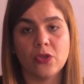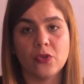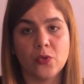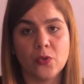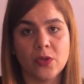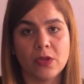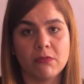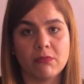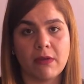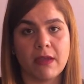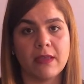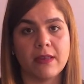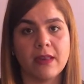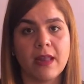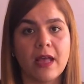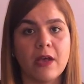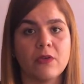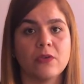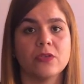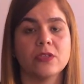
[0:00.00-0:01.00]
doing right
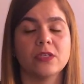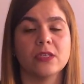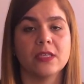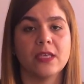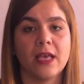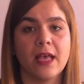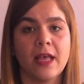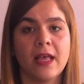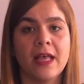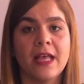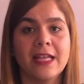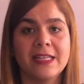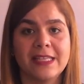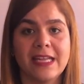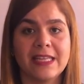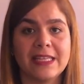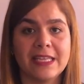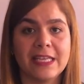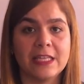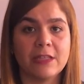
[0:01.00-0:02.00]
now, yeah,
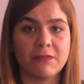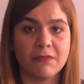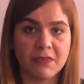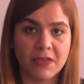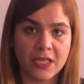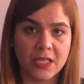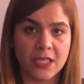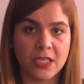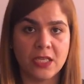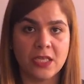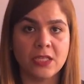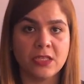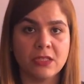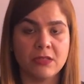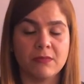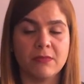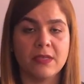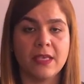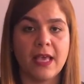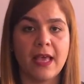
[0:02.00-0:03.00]
that it finished,
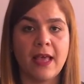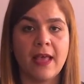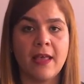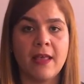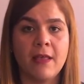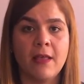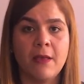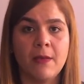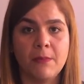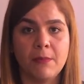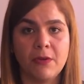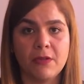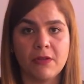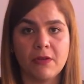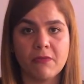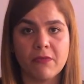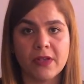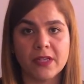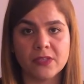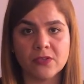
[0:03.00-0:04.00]
yeah, but the
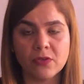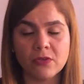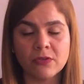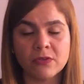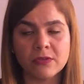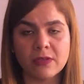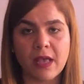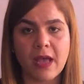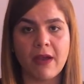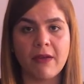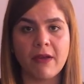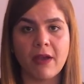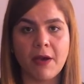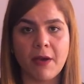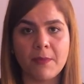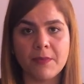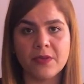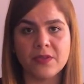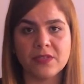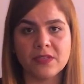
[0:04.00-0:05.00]
results are
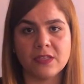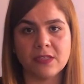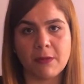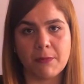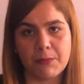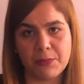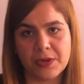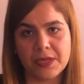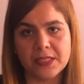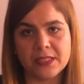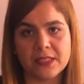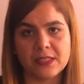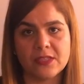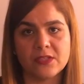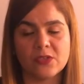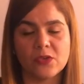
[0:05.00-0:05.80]
obvious in the present.